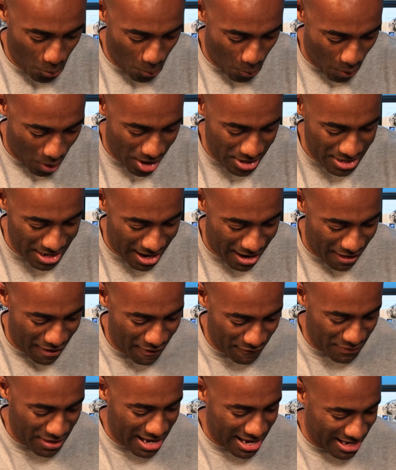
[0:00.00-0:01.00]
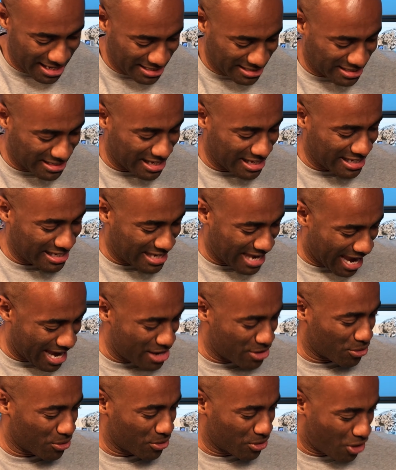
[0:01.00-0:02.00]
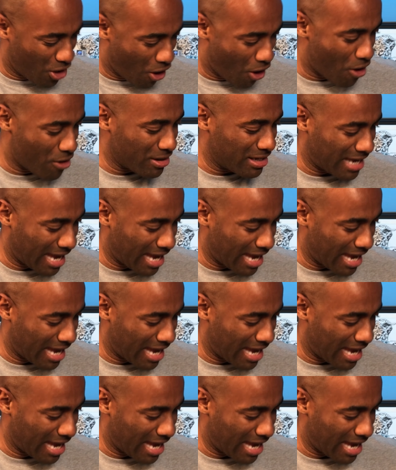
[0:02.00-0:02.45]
one of his Gator Guard